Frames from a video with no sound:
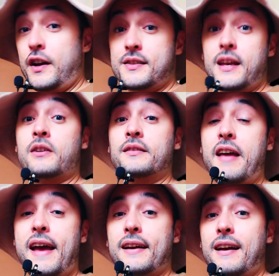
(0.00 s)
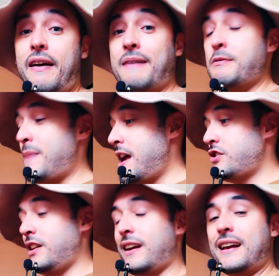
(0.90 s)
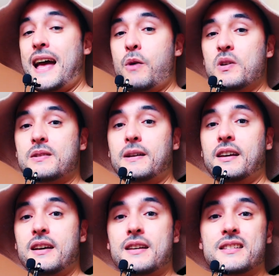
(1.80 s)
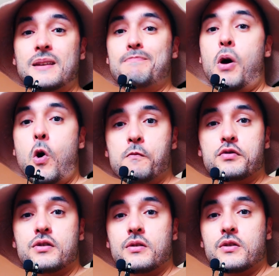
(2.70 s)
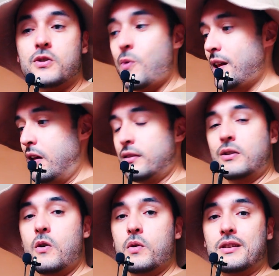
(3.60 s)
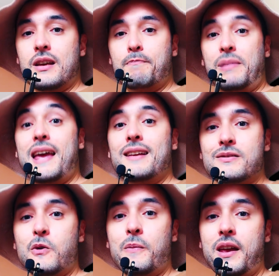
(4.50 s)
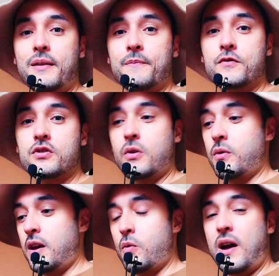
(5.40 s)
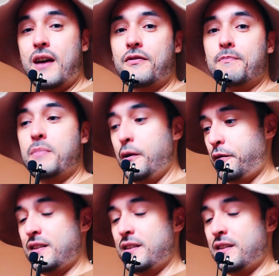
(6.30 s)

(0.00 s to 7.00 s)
the second deck, I'm imagining a guy with guns and bombs, so why not go with the blade domain, so he'll have buffed